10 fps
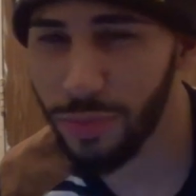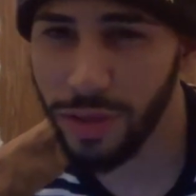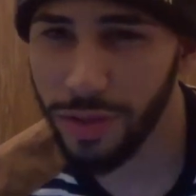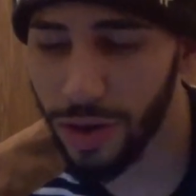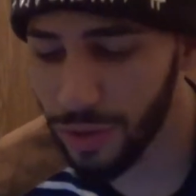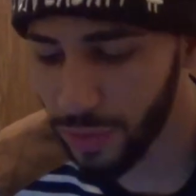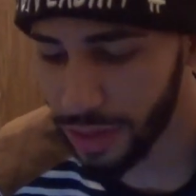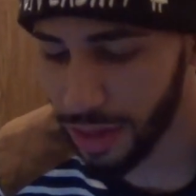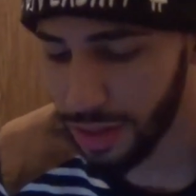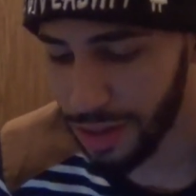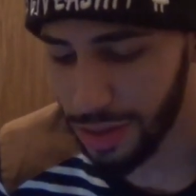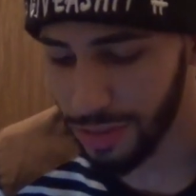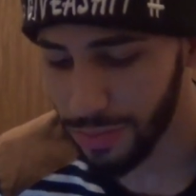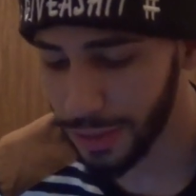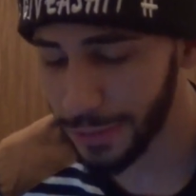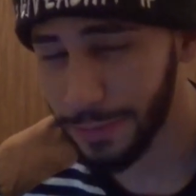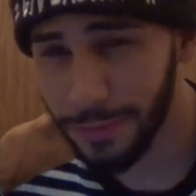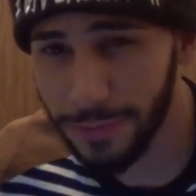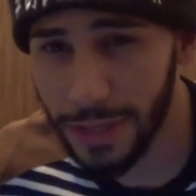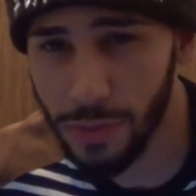I'm really hard with that, but
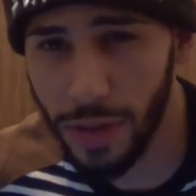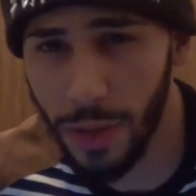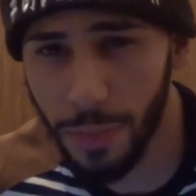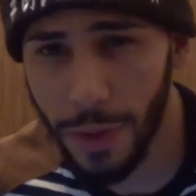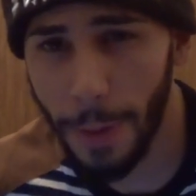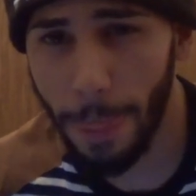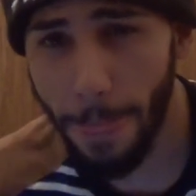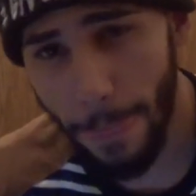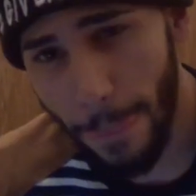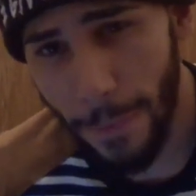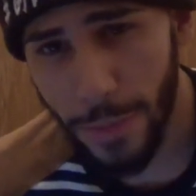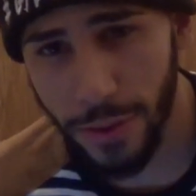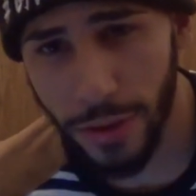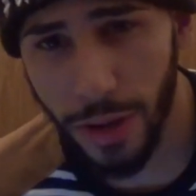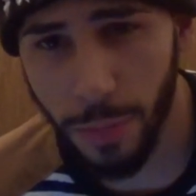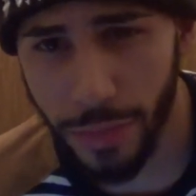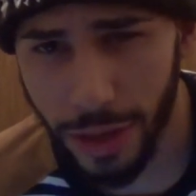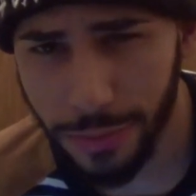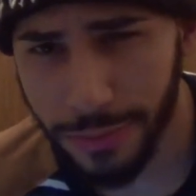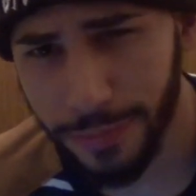if you guys want to help me out, you could help me
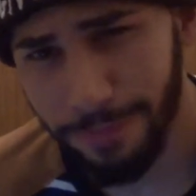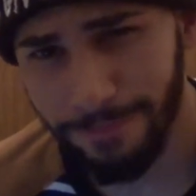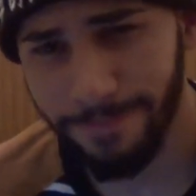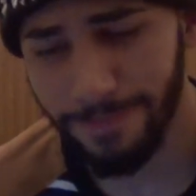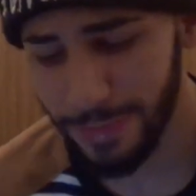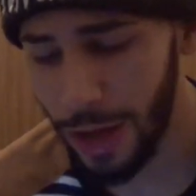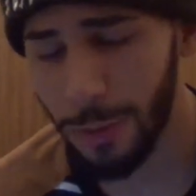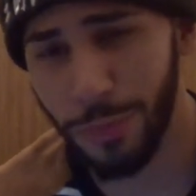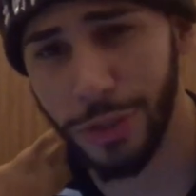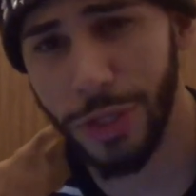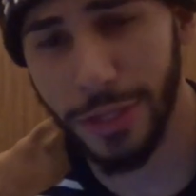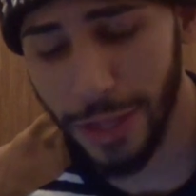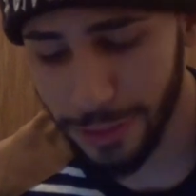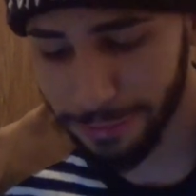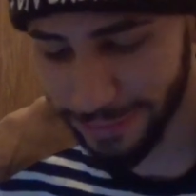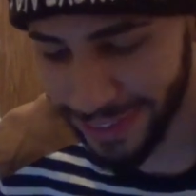out. I appreciate that.